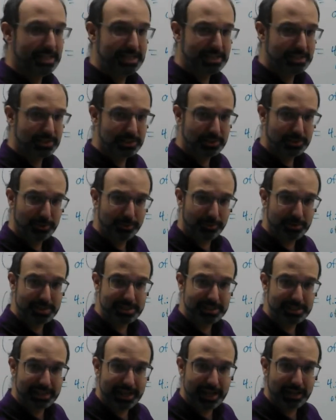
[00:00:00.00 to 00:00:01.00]
it's super
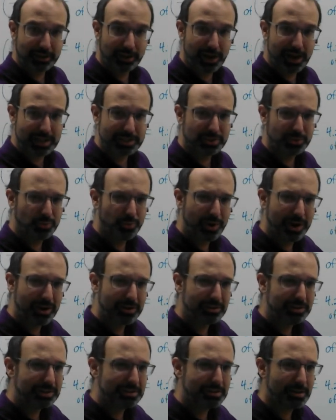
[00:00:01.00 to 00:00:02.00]
easy to get lost. Where
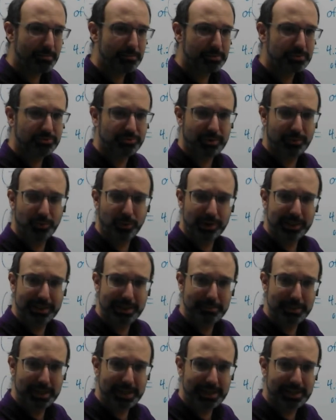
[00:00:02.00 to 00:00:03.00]
are these numbers from? What do they
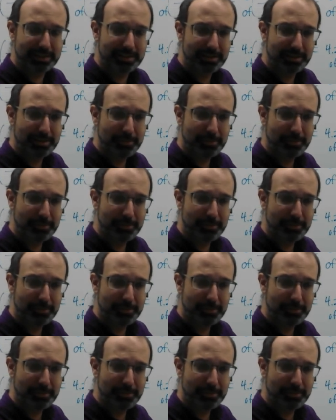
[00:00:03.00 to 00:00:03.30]
mean?